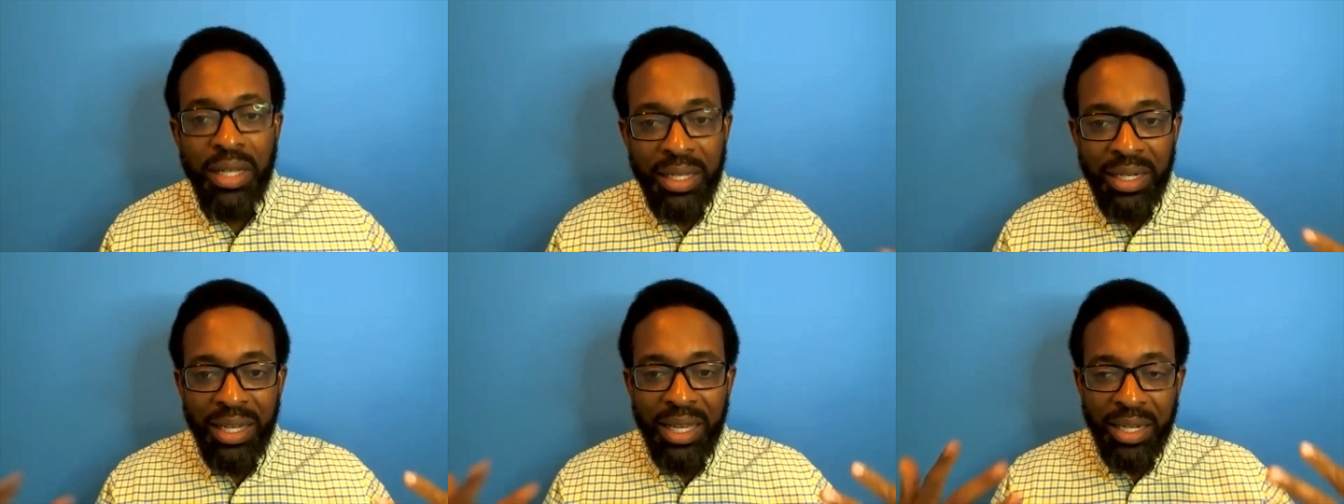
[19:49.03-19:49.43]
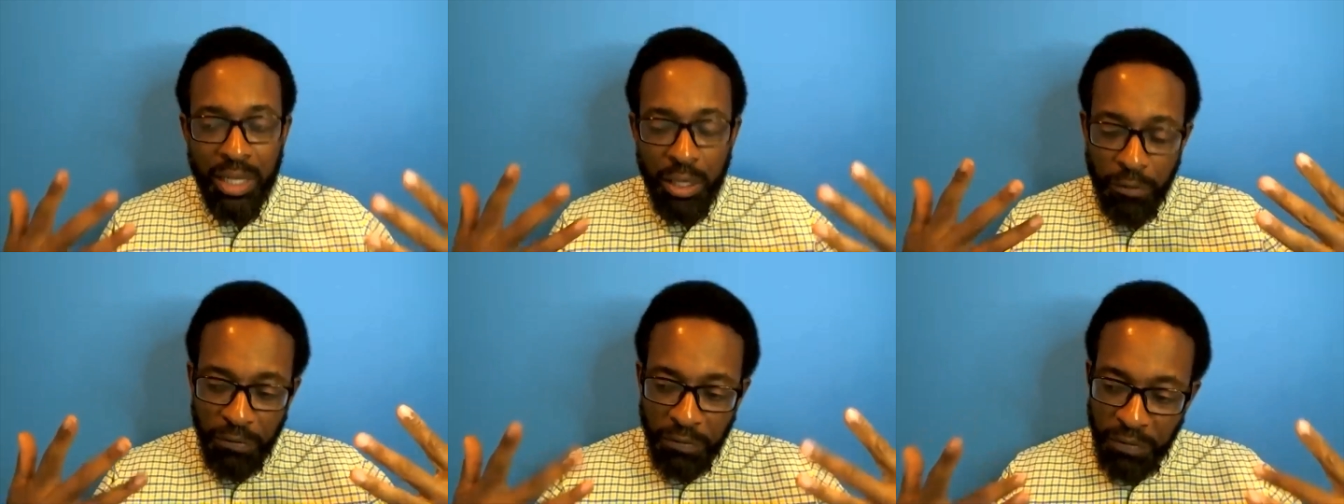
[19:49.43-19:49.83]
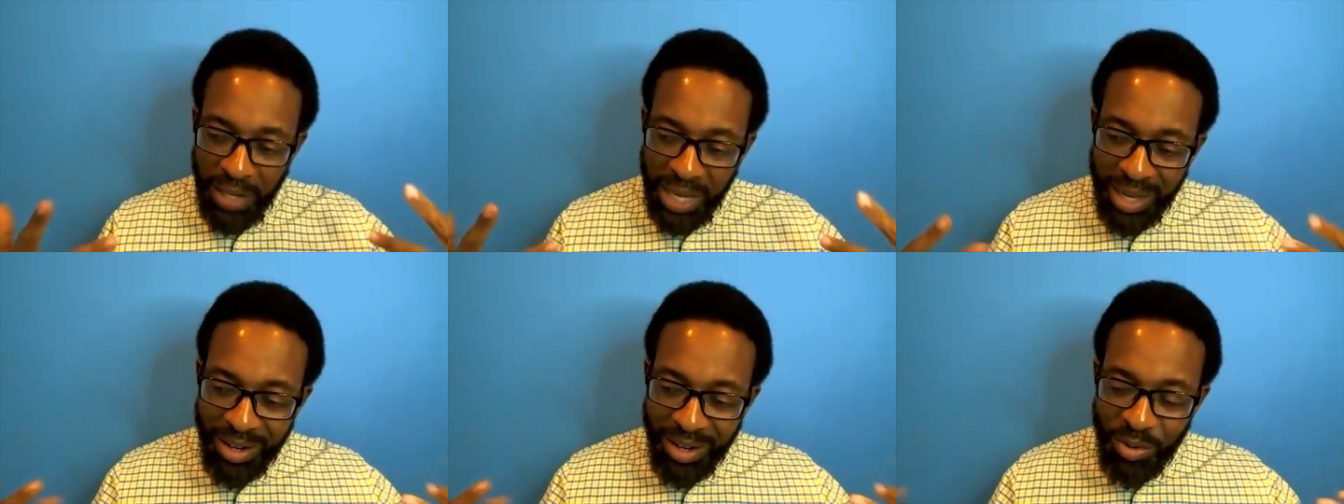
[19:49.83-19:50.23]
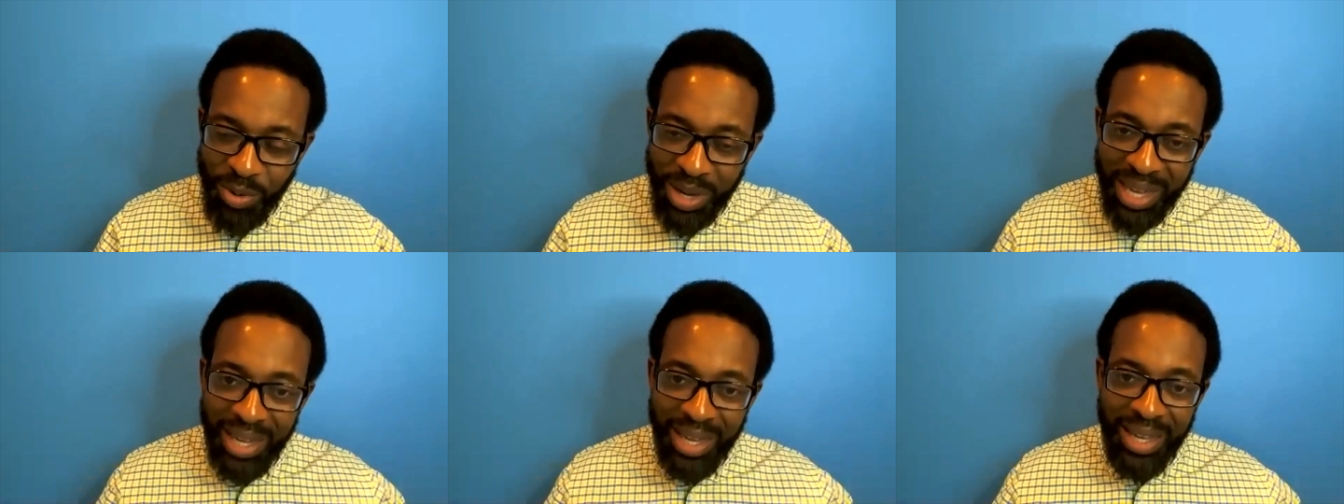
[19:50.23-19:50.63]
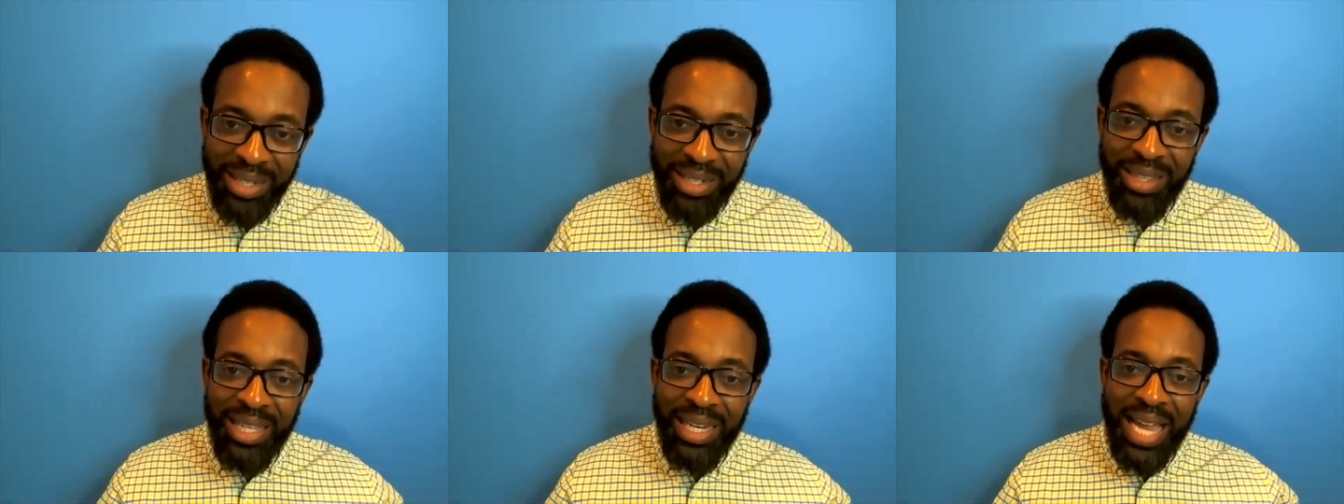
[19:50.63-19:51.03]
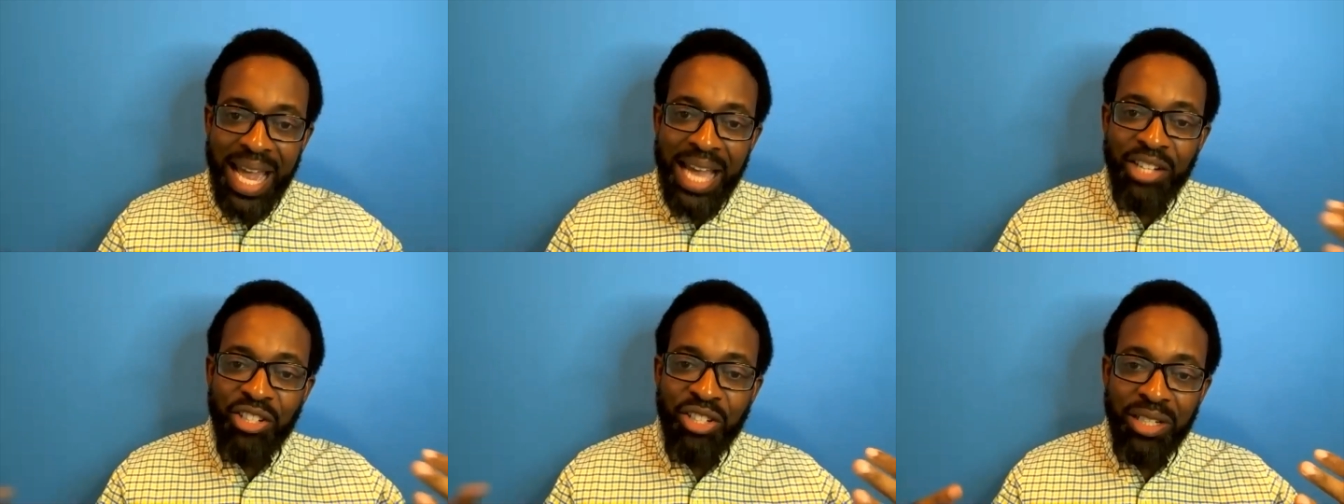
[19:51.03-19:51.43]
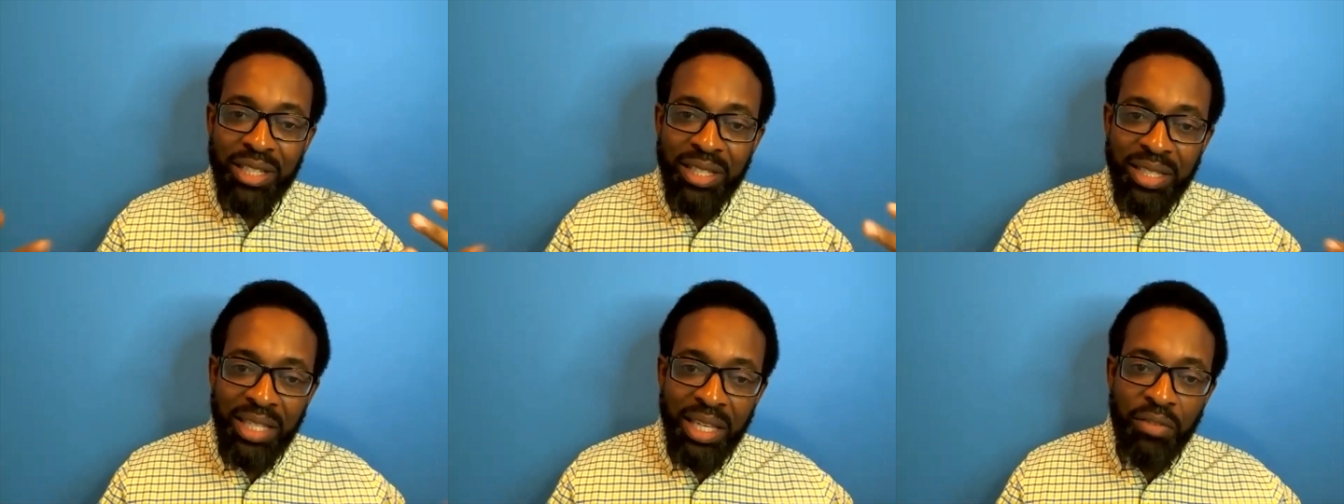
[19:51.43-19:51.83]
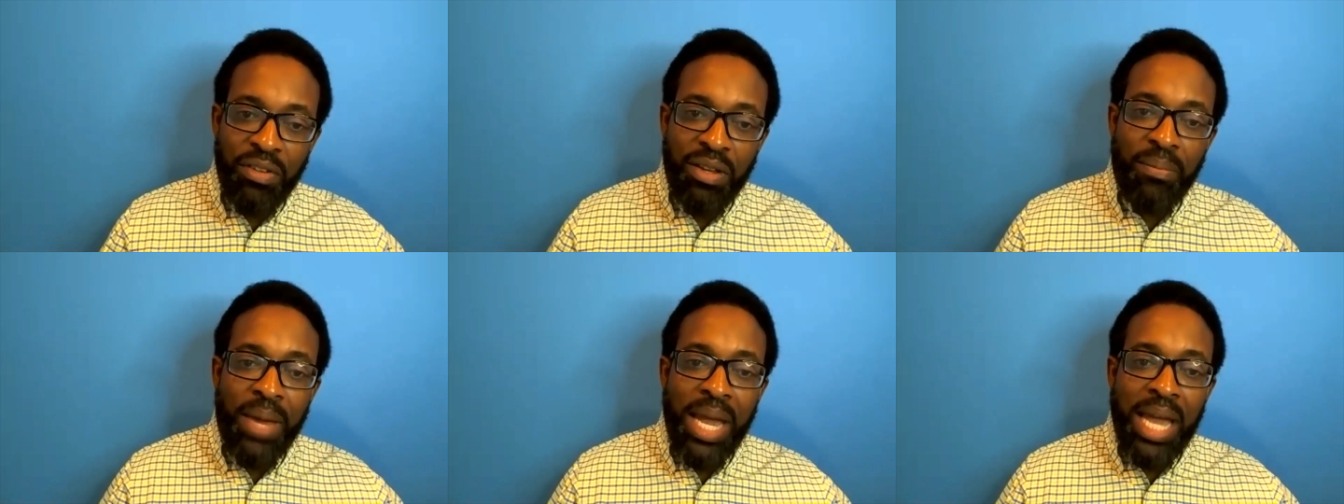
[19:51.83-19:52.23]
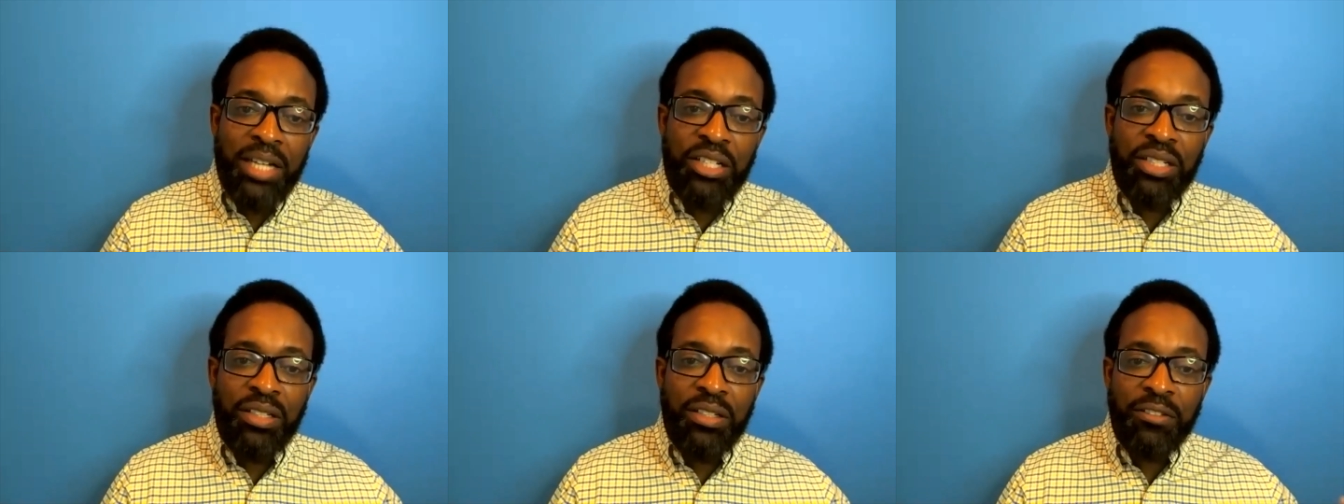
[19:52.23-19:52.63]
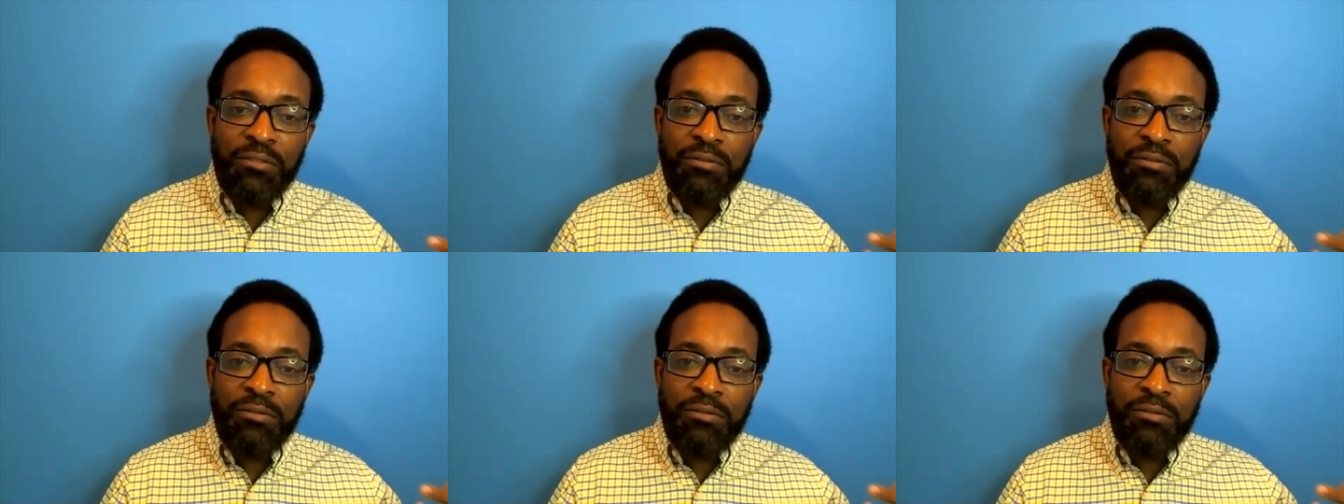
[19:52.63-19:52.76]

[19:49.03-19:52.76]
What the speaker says: and can fade away into that edgeless sea of compassion.